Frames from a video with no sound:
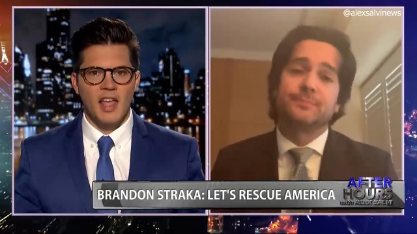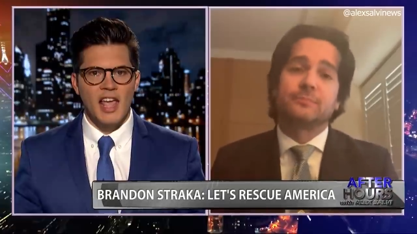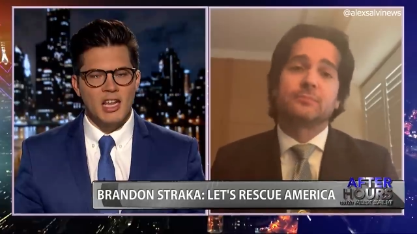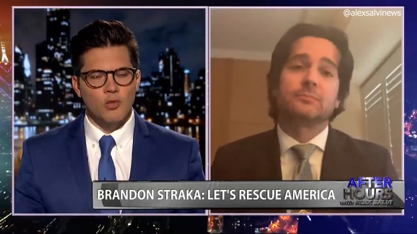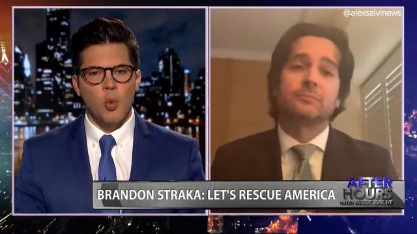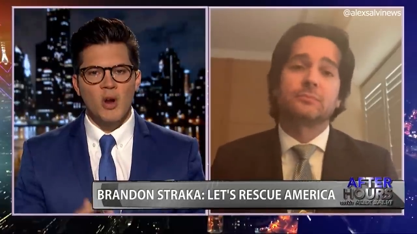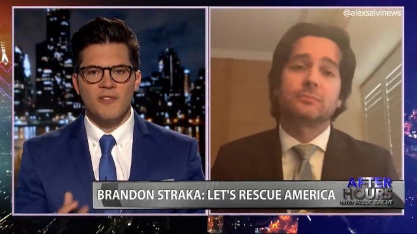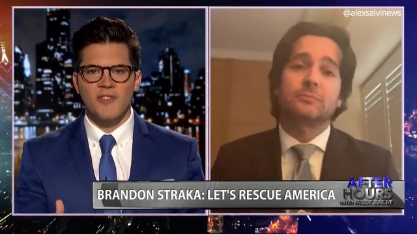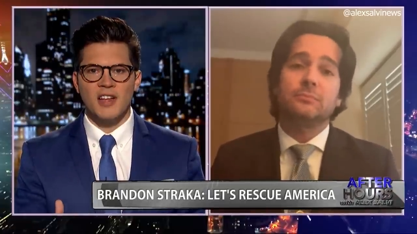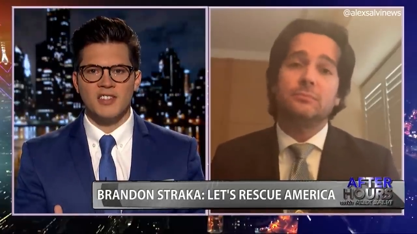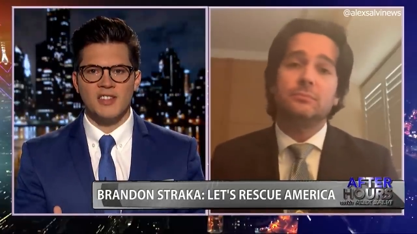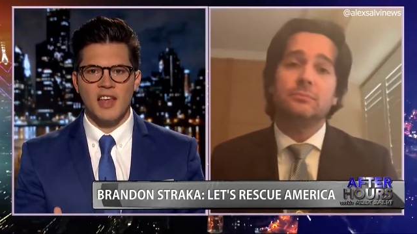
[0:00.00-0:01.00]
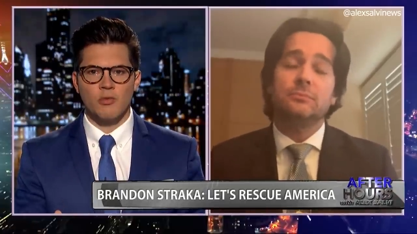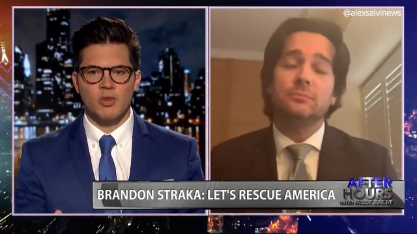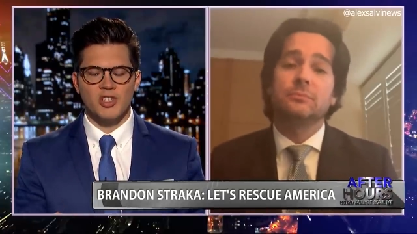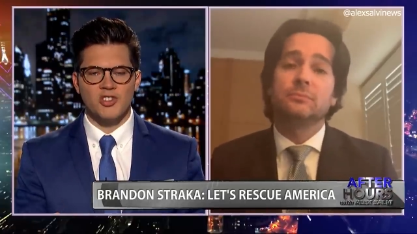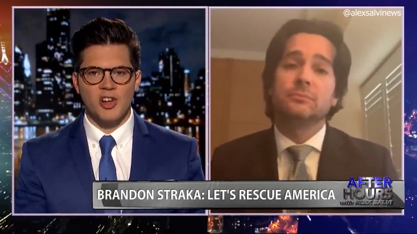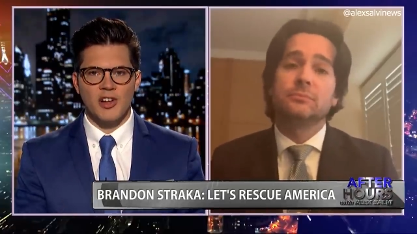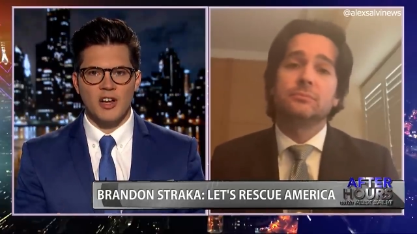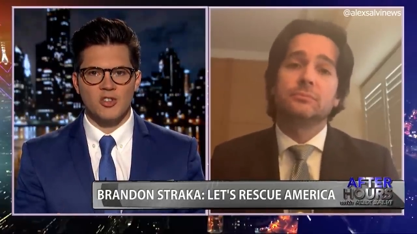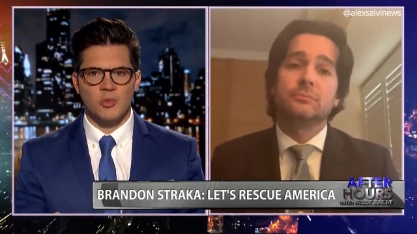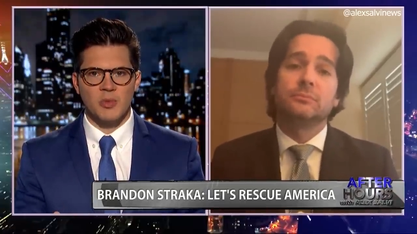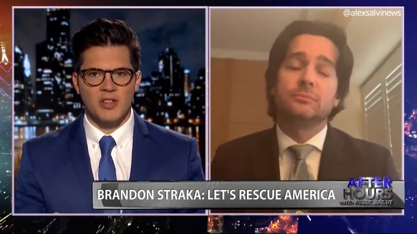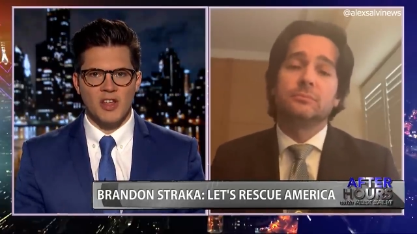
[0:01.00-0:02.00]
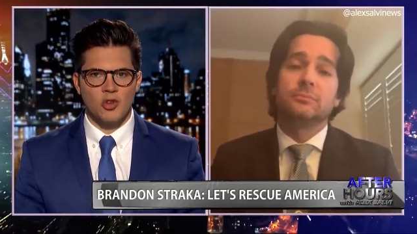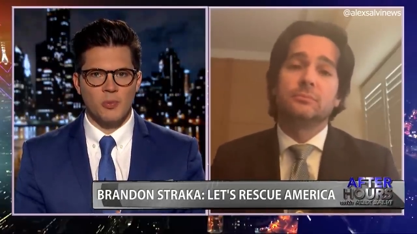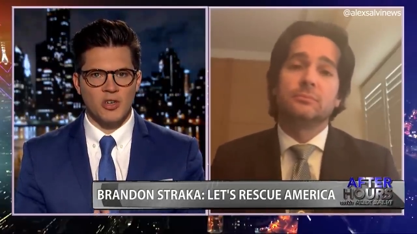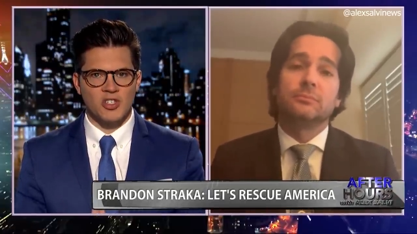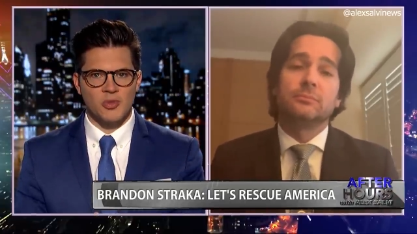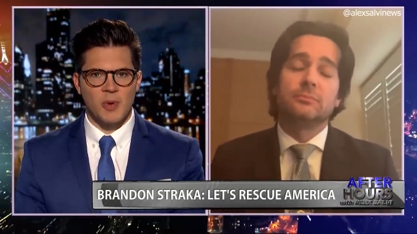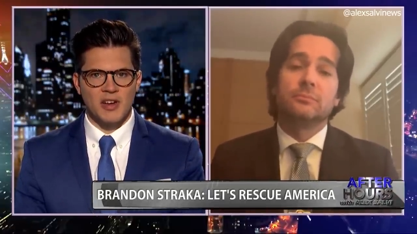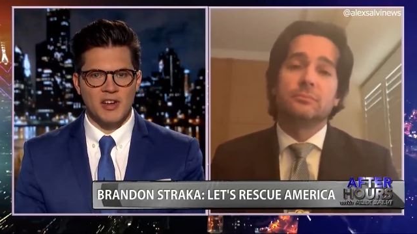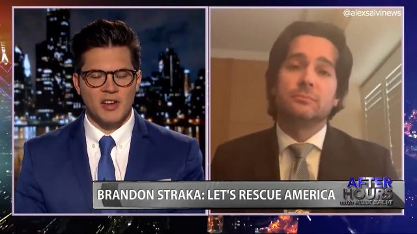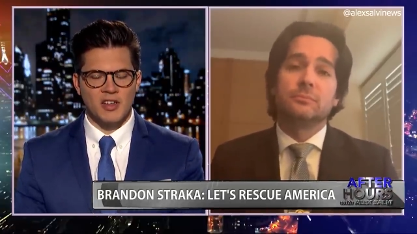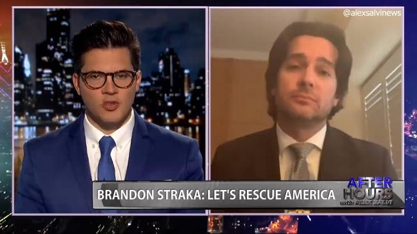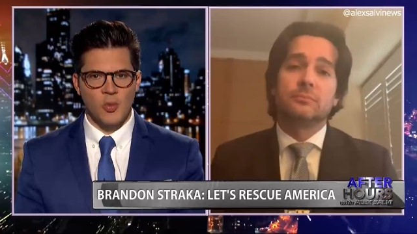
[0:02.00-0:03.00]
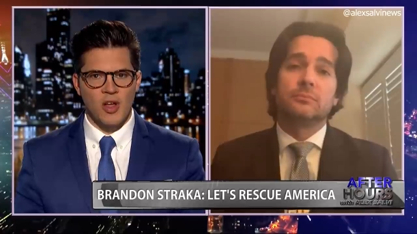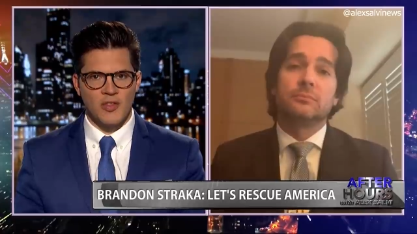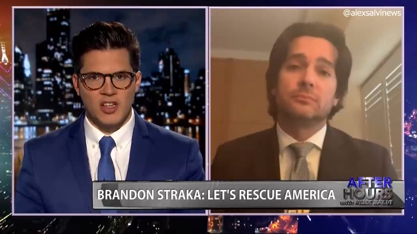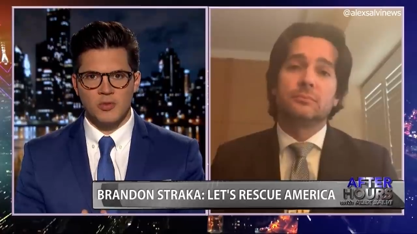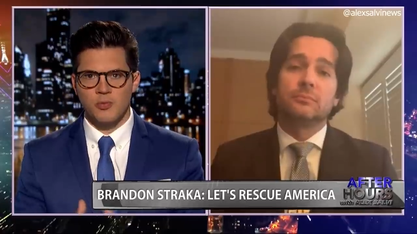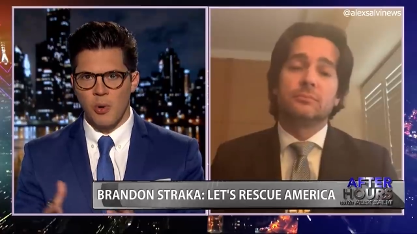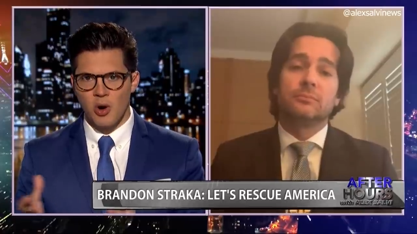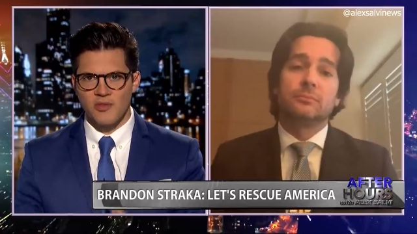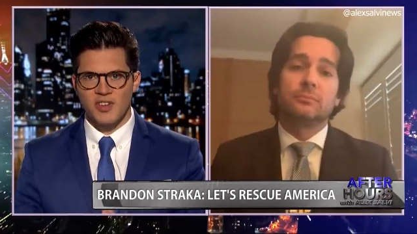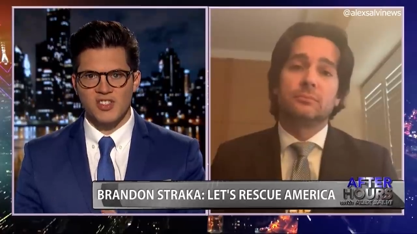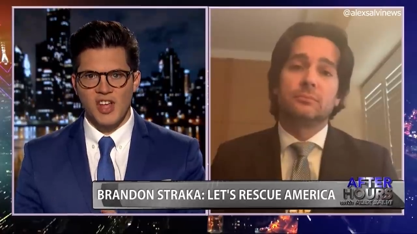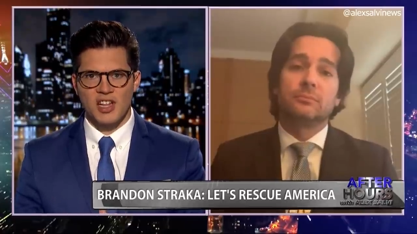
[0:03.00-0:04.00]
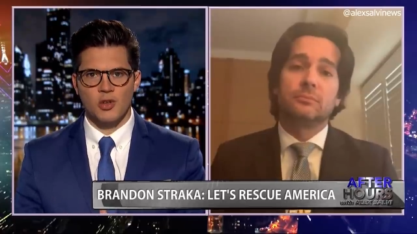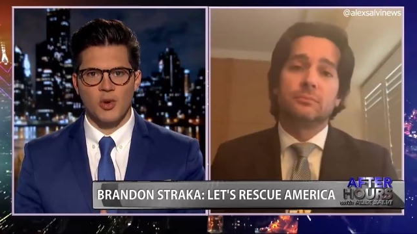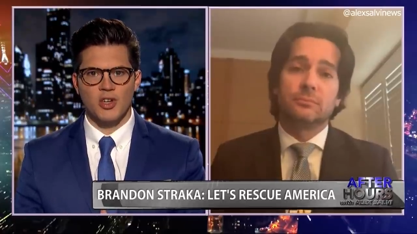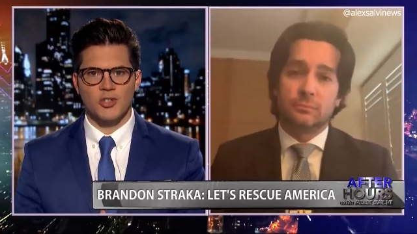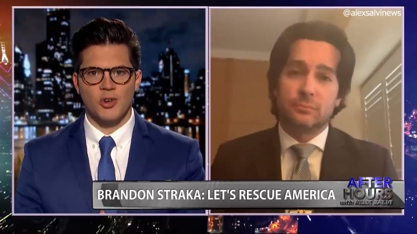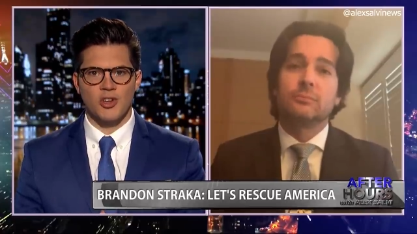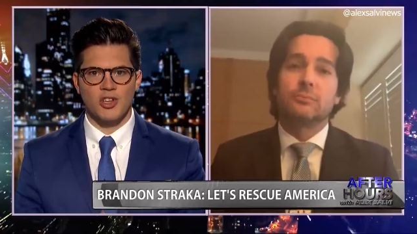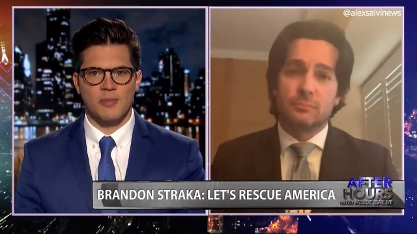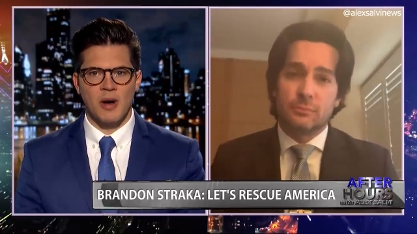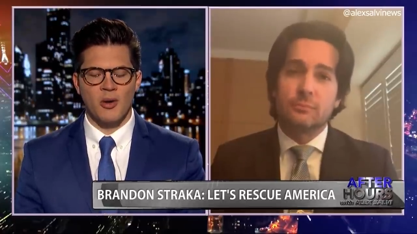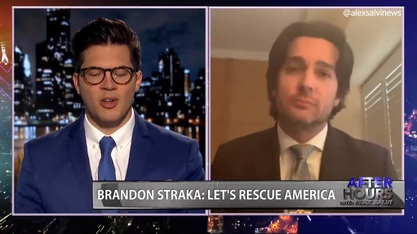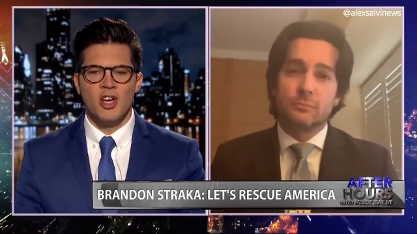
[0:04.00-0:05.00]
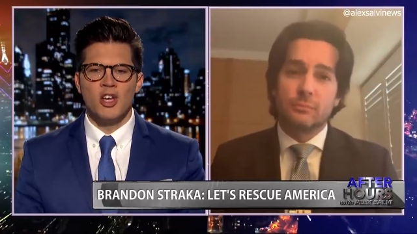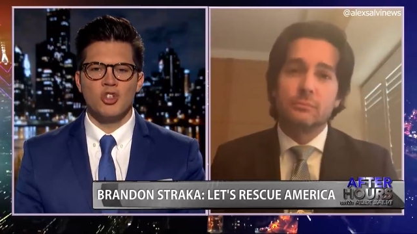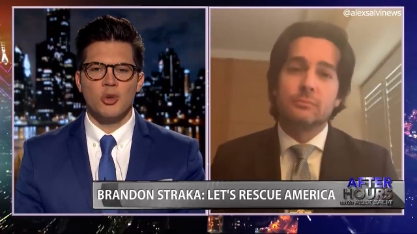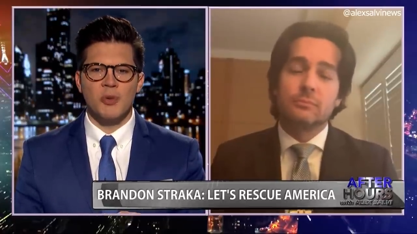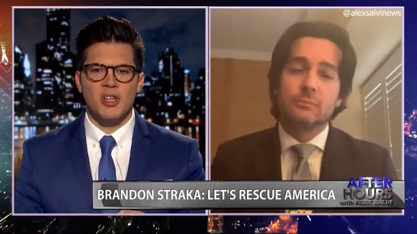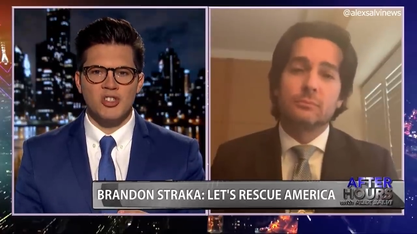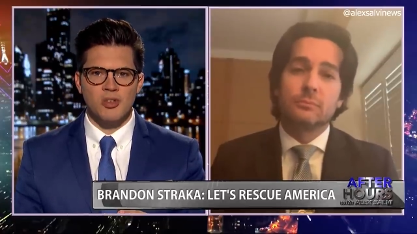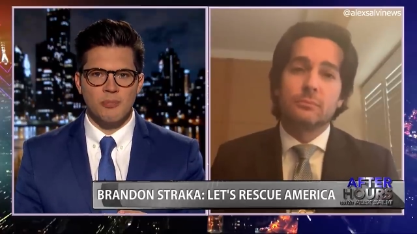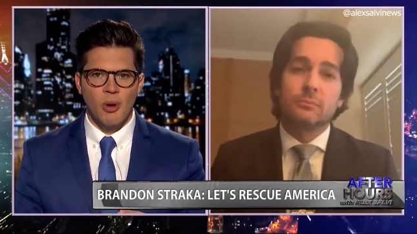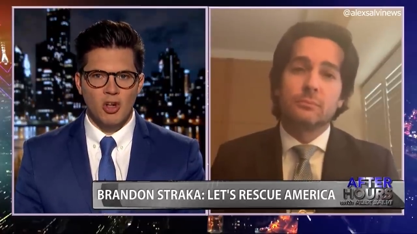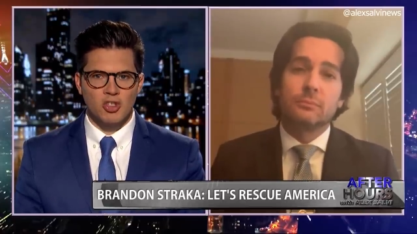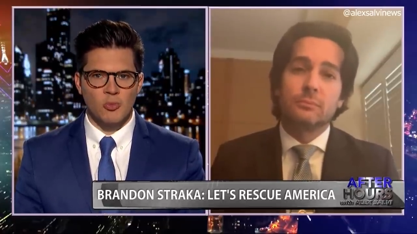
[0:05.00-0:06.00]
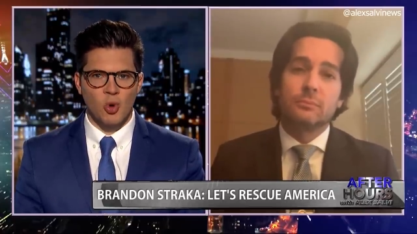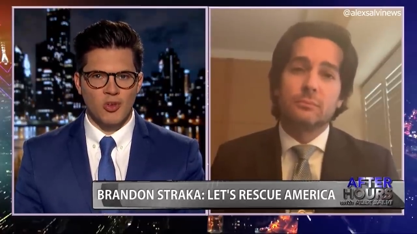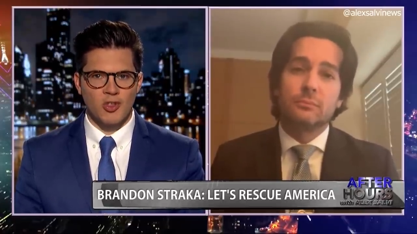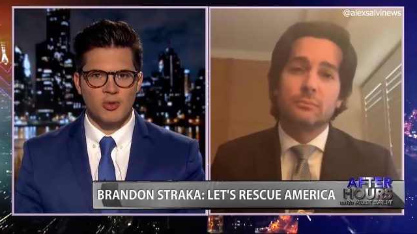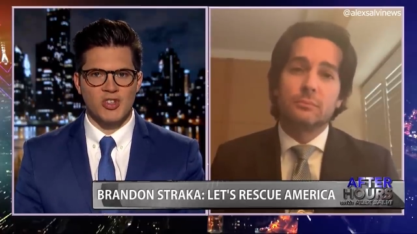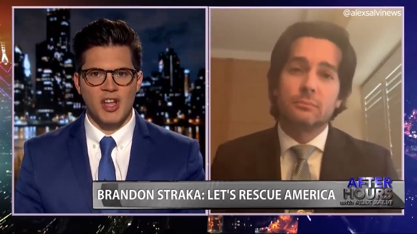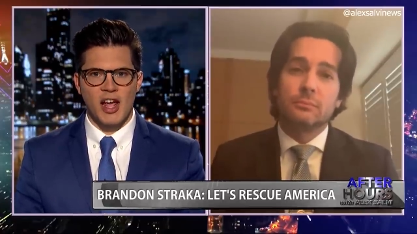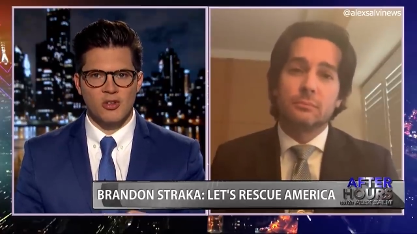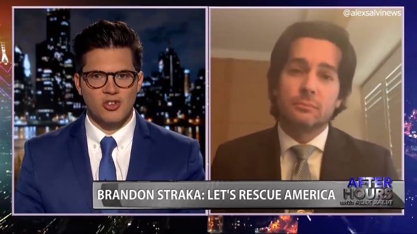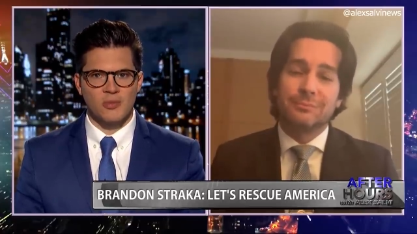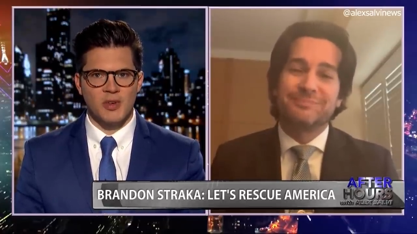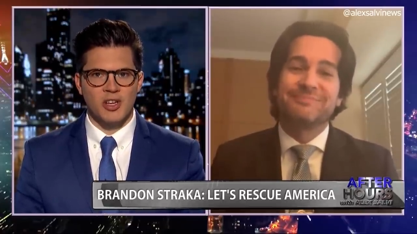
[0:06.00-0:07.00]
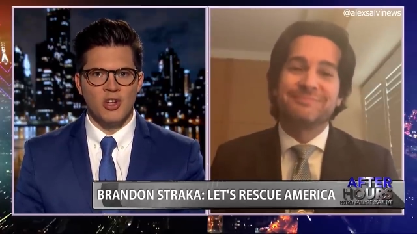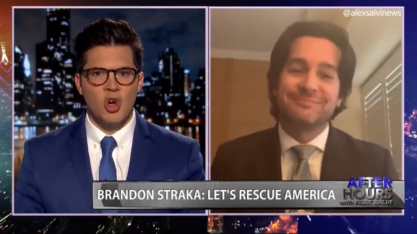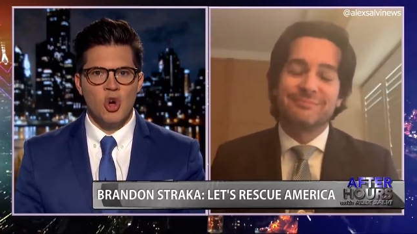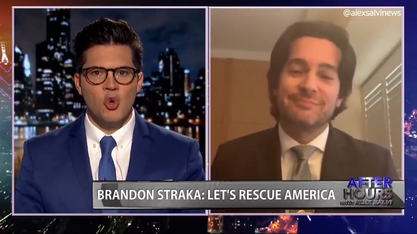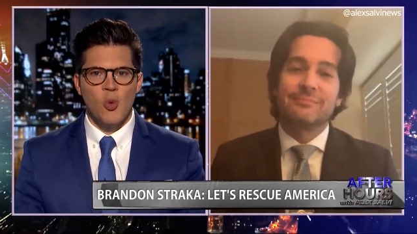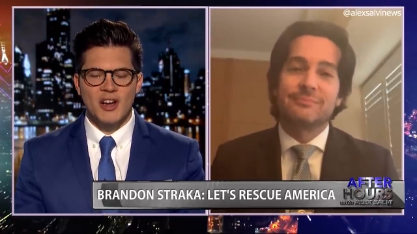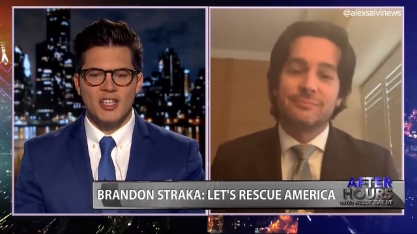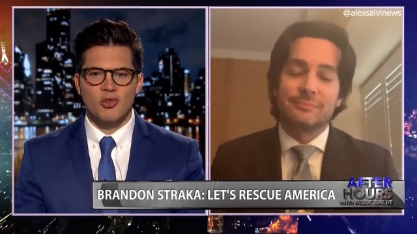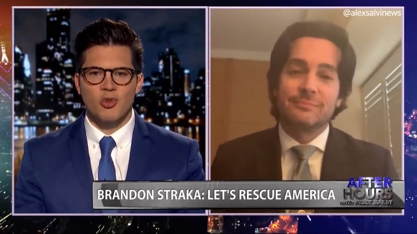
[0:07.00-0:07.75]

Speaker 1: And one event that really stuck out to me that you participated in as well, that's part of exactly what you're talking about, took place in Baltimore. There was a councilman who wanted to